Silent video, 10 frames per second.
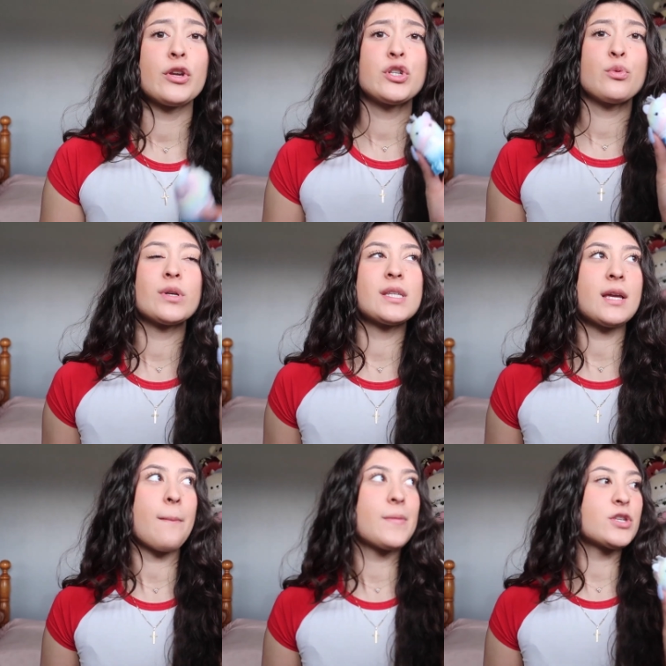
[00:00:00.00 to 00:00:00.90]
she was
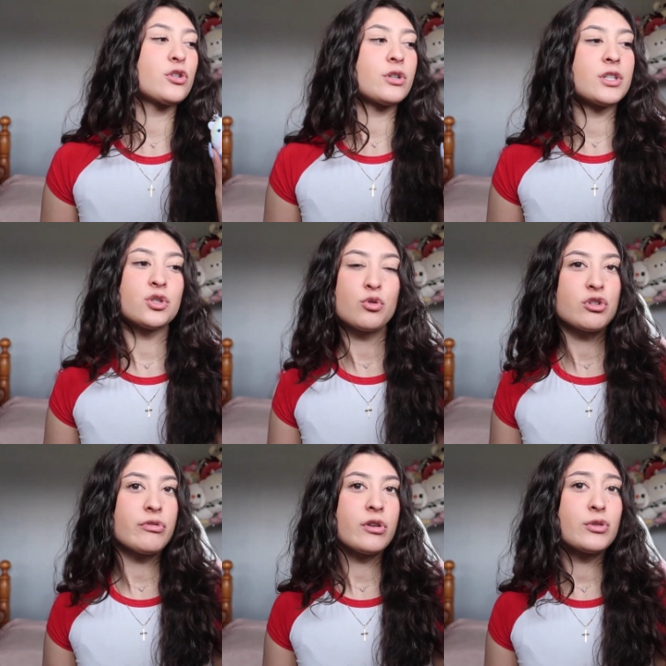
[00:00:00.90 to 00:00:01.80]
like a mystery
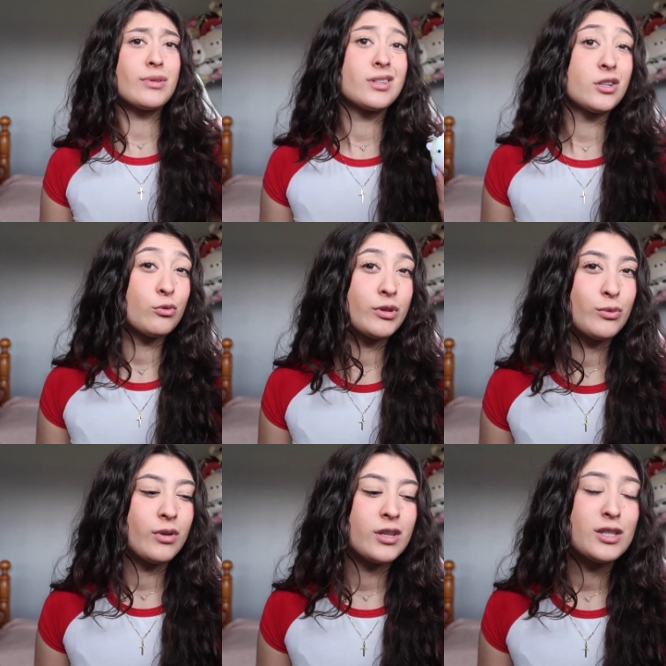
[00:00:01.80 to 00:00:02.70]
squishball so i didn't know who it
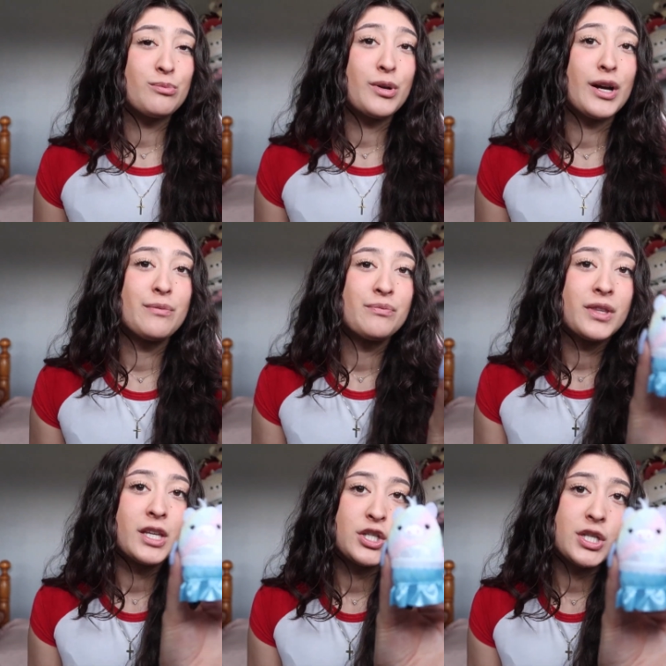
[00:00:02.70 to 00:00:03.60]
was but
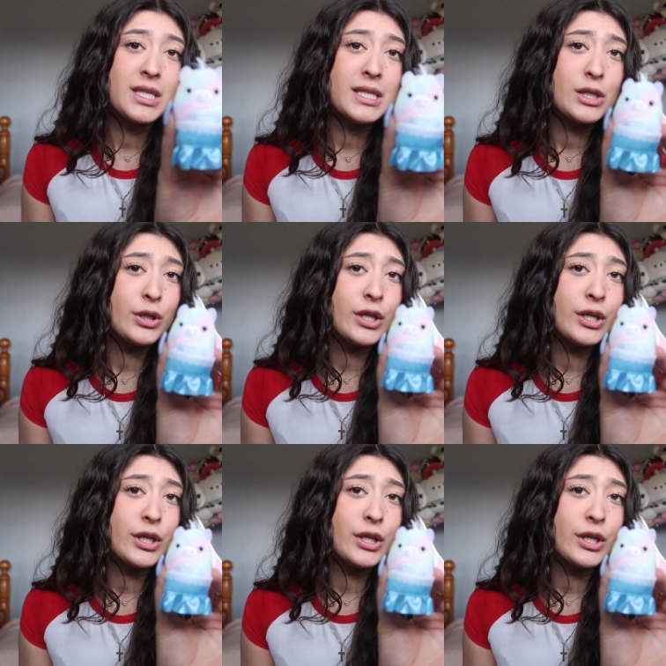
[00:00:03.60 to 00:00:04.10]
she's still